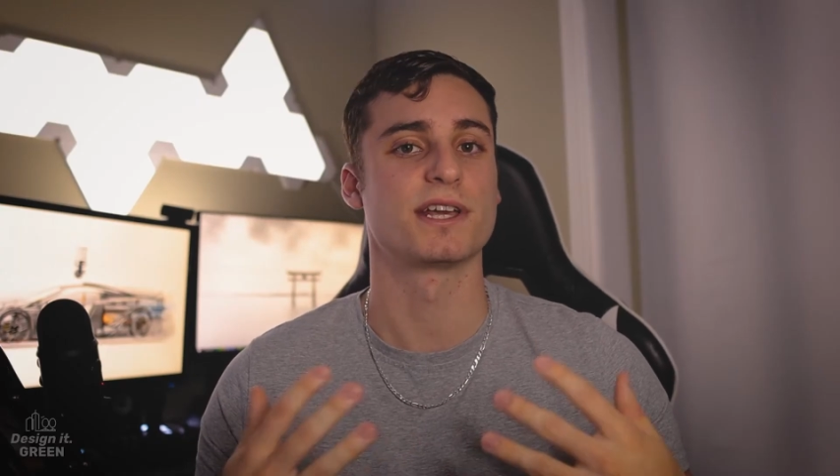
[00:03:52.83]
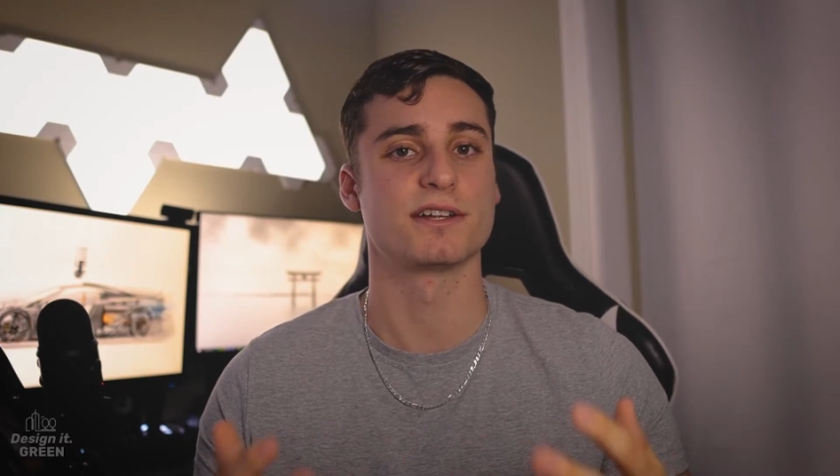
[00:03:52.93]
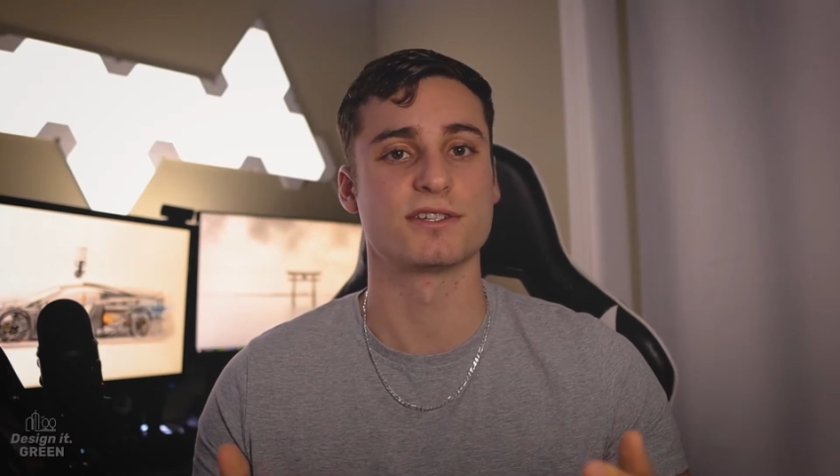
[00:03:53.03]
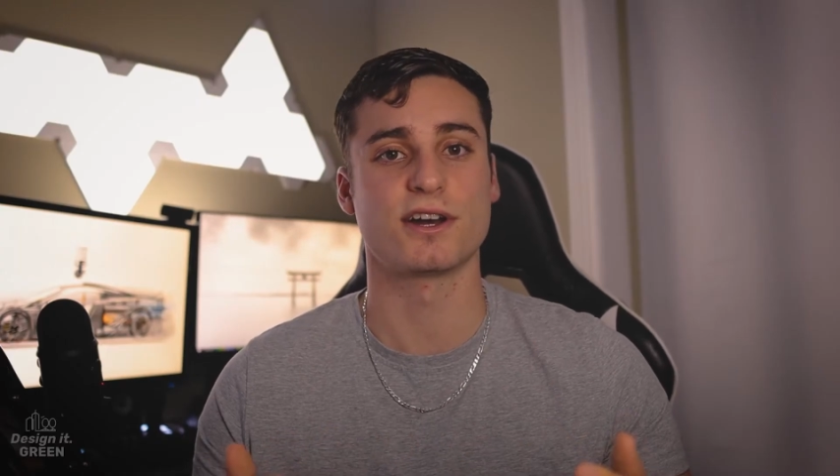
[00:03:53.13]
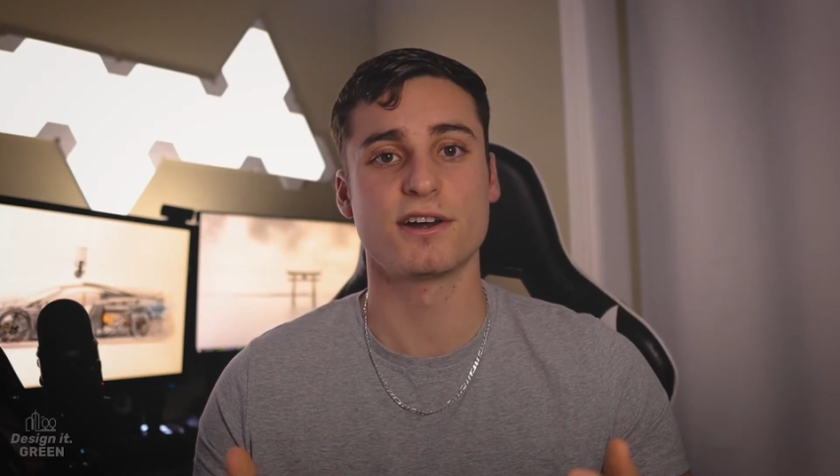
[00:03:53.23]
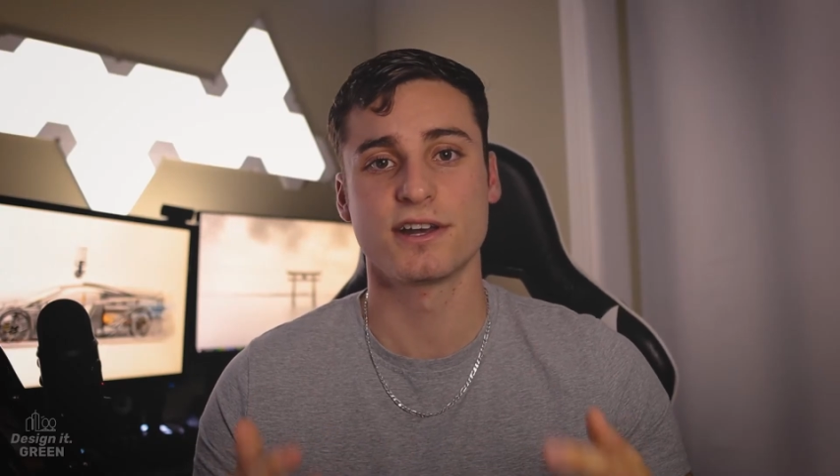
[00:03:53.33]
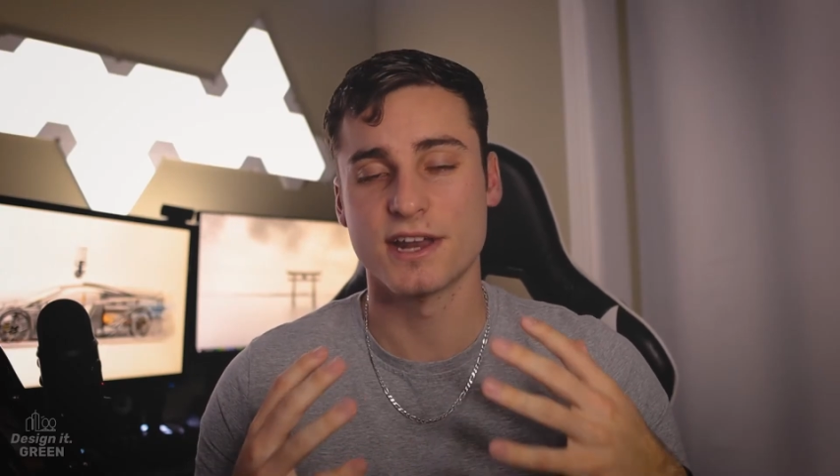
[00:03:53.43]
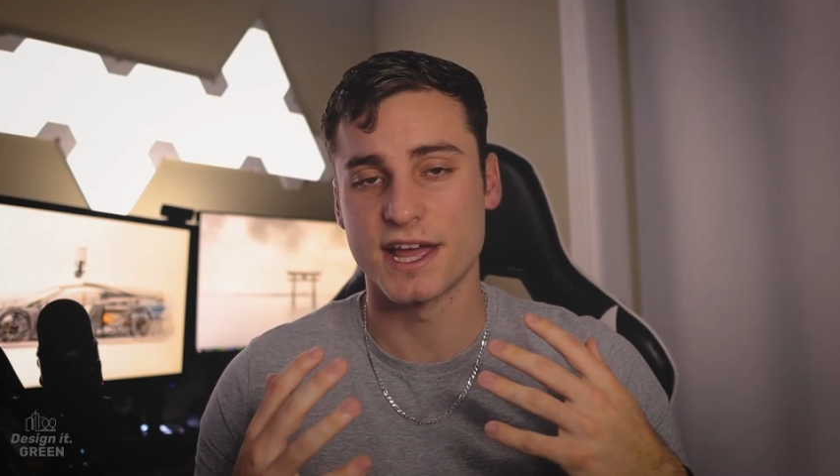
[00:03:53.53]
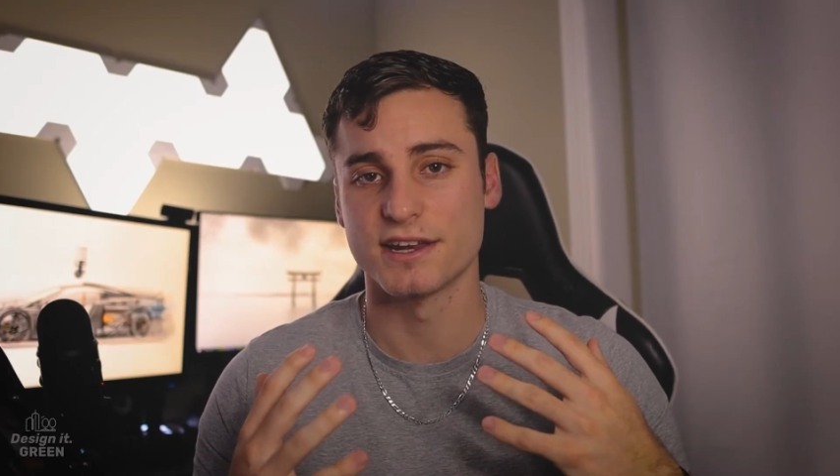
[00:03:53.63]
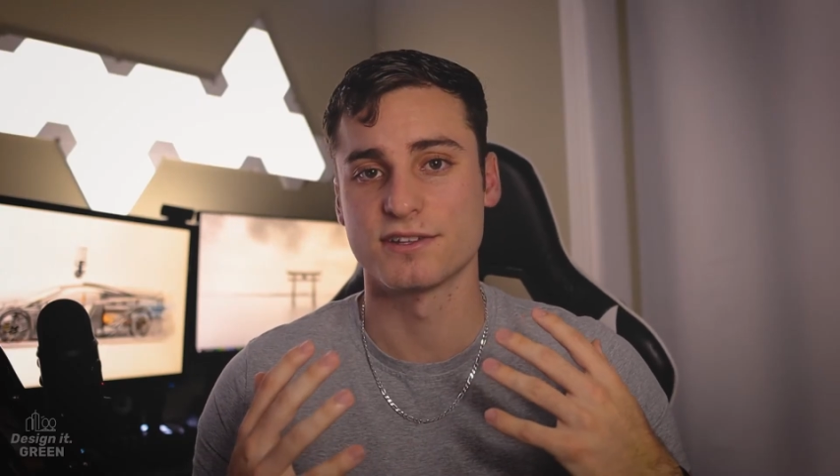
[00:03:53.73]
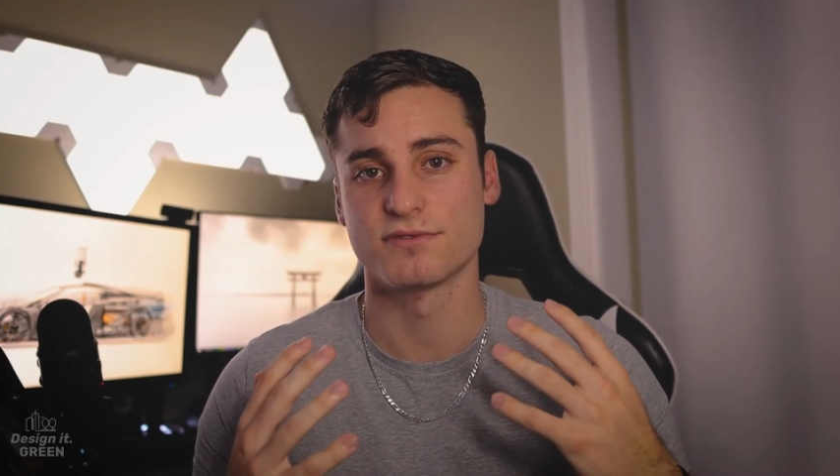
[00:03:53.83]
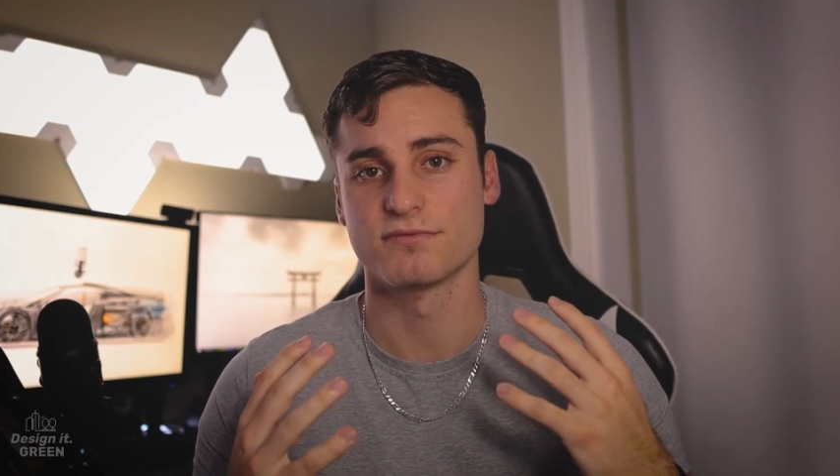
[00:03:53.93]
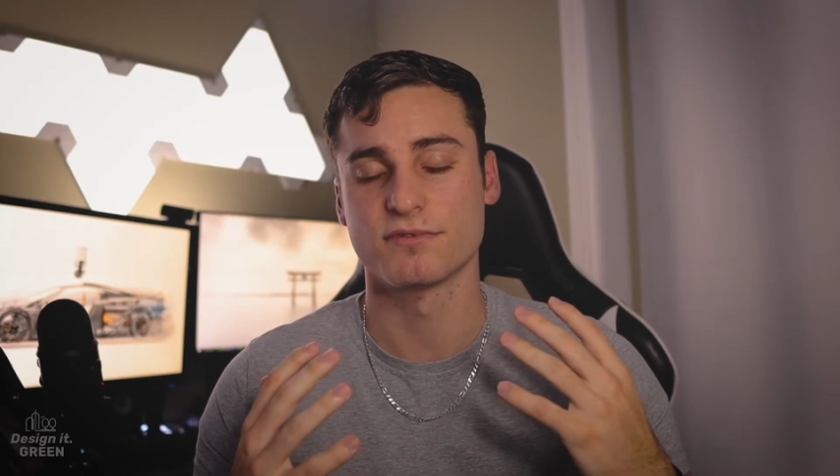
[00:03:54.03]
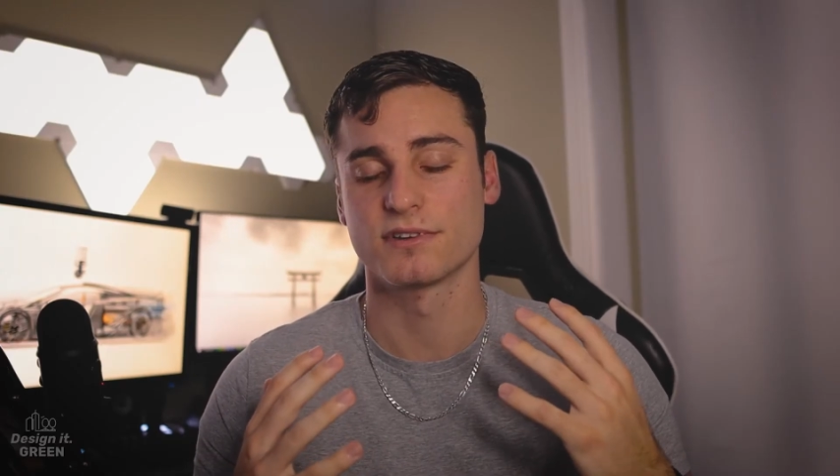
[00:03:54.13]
you get started, and it's